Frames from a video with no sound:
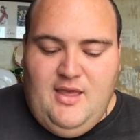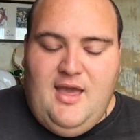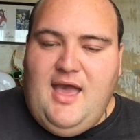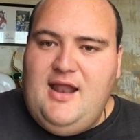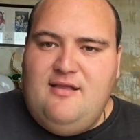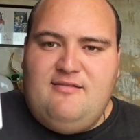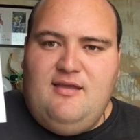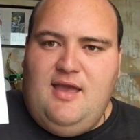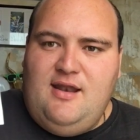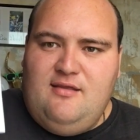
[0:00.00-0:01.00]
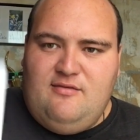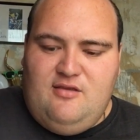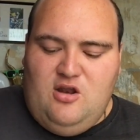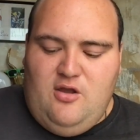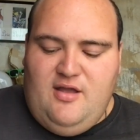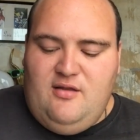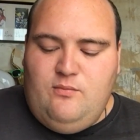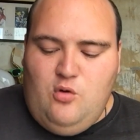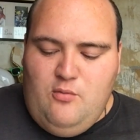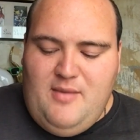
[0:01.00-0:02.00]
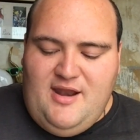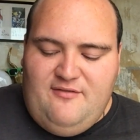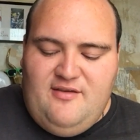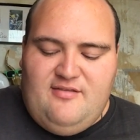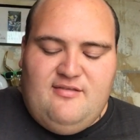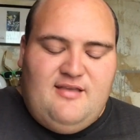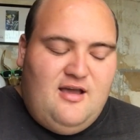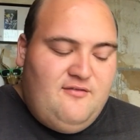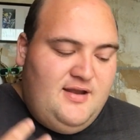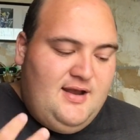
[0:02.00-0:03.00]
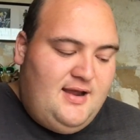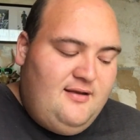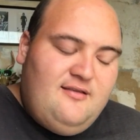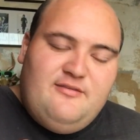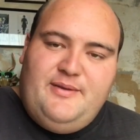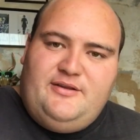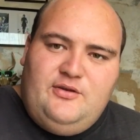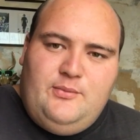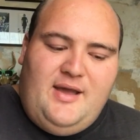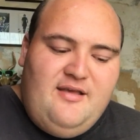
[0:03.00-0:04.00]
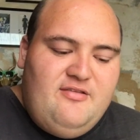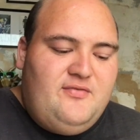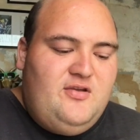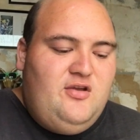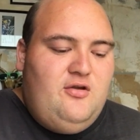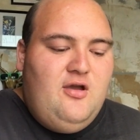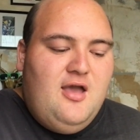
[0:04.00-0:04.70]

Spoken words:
and it's it will manifest itself in unexpected ways for you.